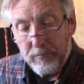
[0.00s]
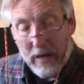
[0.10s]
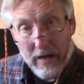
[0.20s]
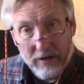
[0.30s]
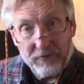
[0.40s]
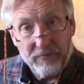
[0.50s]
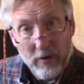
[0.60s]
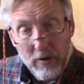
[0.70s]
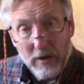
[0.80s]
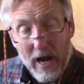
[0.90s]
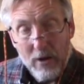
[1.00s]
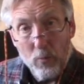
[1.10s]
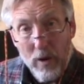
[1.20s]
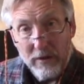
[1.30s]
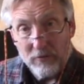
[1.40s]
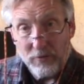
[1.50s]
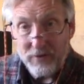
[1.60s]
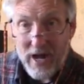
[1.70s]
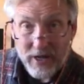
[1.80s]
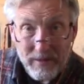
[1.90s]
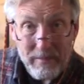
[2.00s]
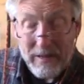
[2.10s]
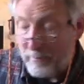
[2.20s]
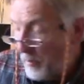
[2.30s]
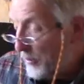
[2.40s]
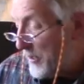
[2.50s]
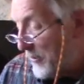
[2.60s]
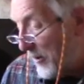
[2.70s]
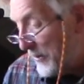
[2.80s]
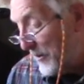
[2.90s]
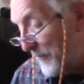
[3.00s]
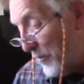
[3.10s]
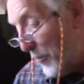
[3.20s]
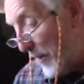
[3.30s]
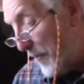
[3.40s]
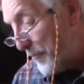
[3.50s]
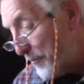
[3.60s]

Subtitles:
It's very lightweight, so it's not going to be a burden on you, if you will.